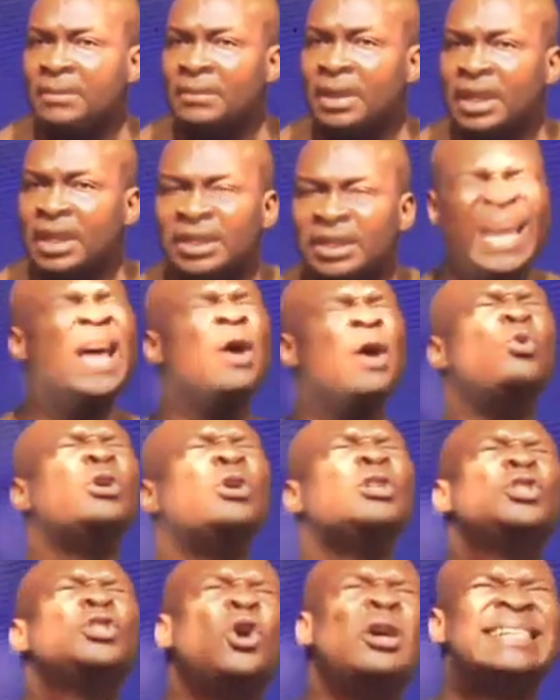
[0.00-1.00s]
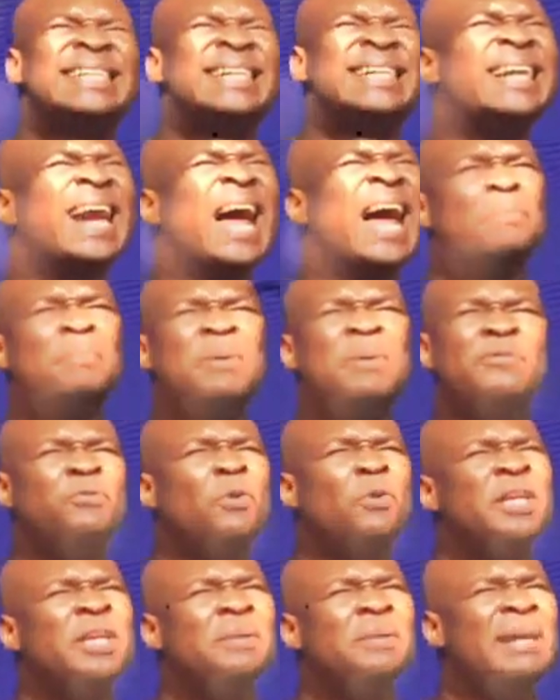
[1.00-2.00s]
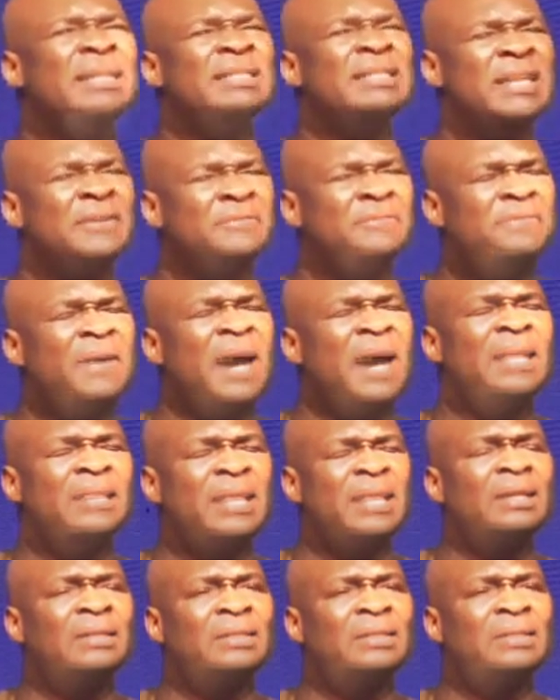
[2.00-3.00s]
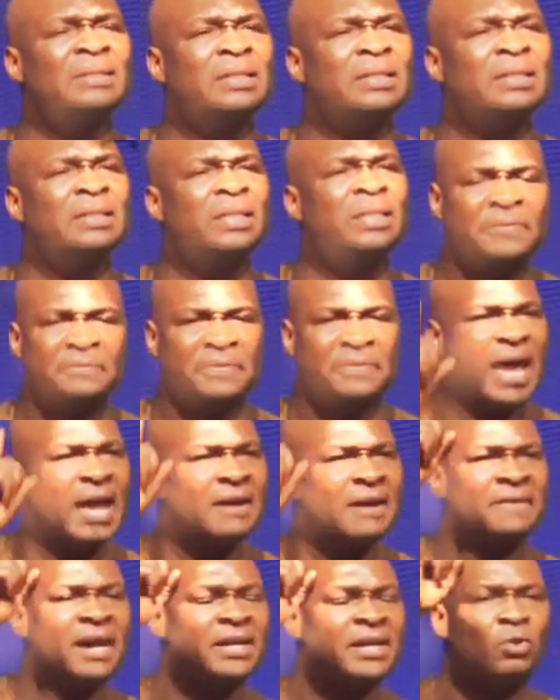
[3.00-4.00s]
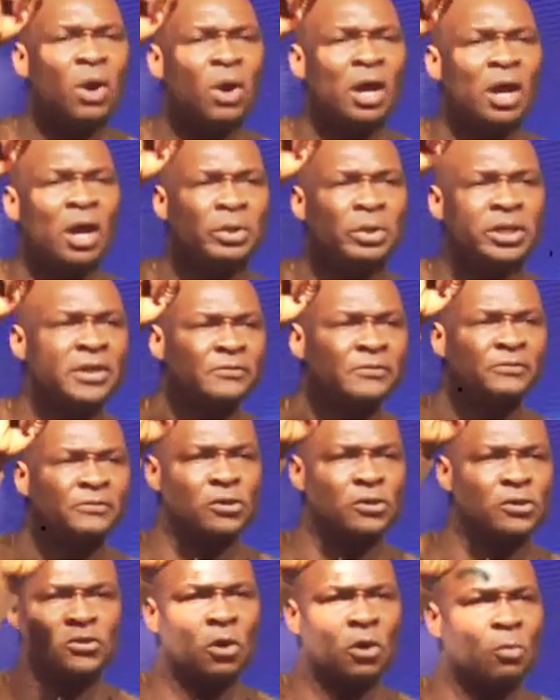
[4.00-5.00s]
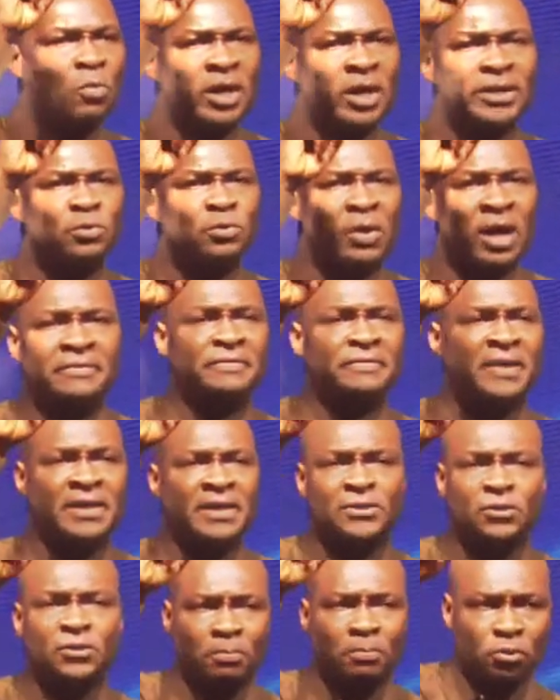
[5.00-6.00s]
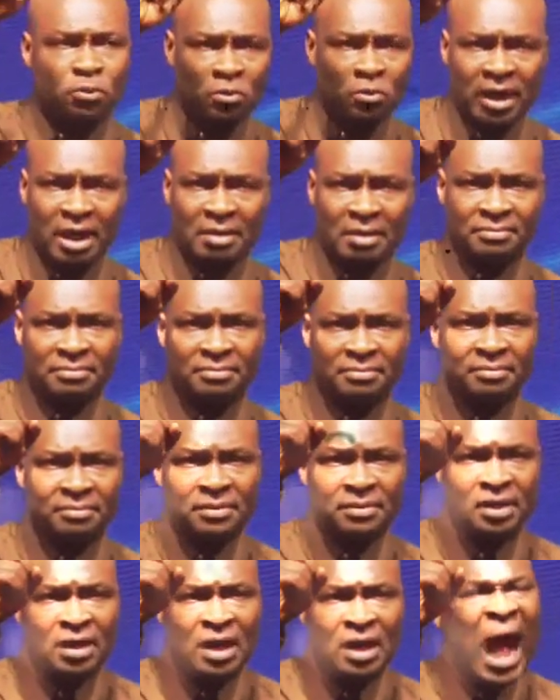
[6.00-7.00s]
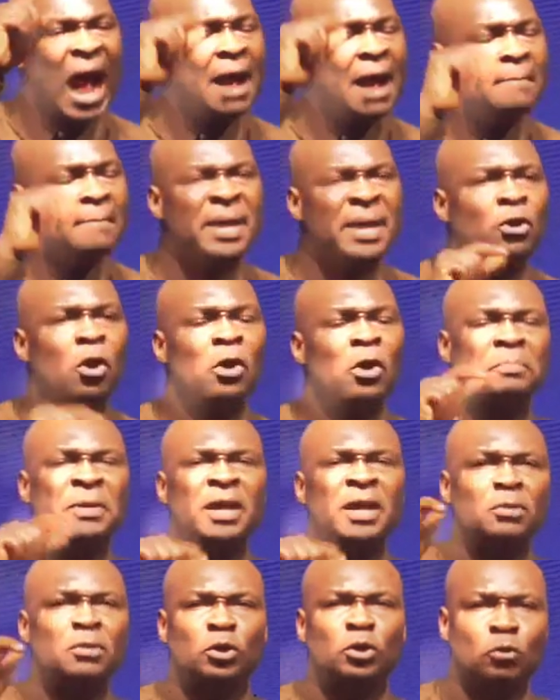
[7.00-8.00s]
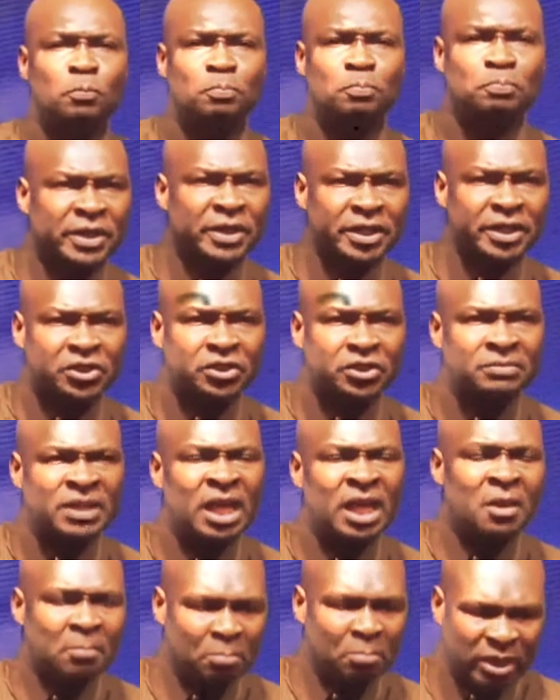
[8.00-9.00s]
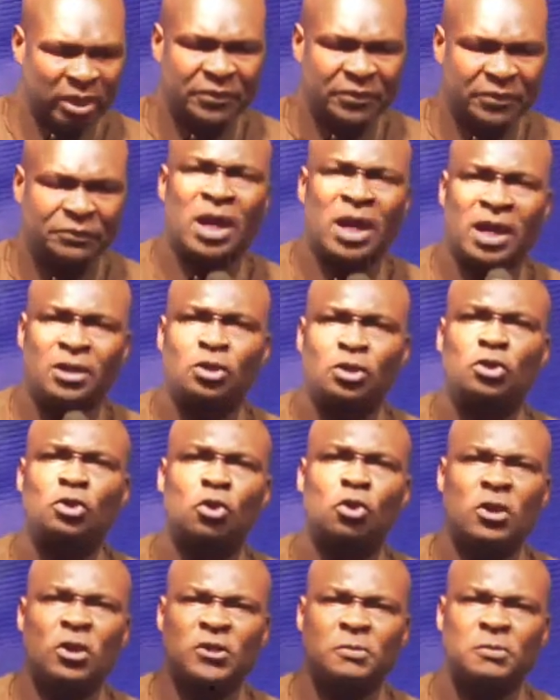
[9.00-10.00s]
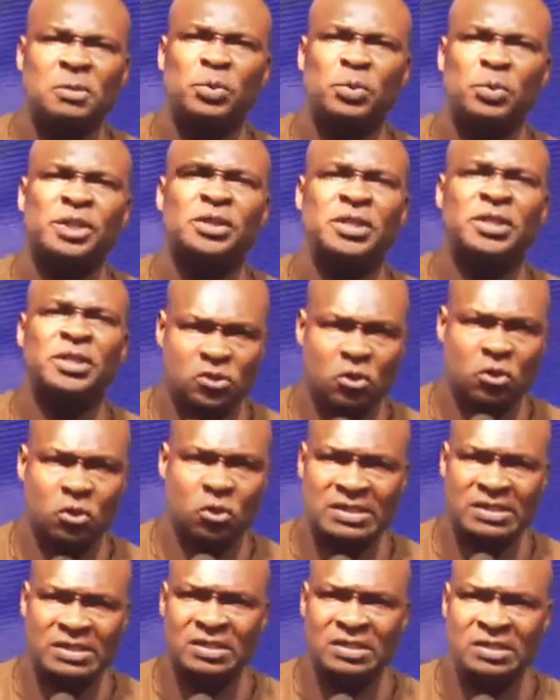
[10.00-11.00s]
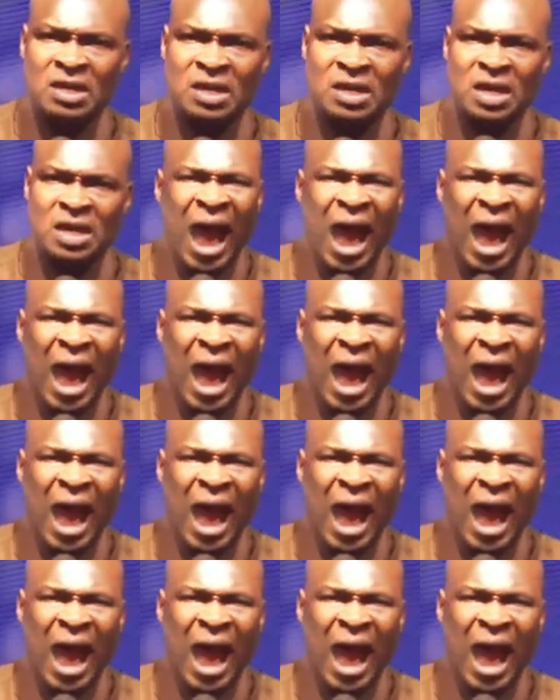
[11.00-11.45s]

they will just cry before him and say father if ever you are looking for someone to advance your program I may not be able to preach but if you can trust me with resources I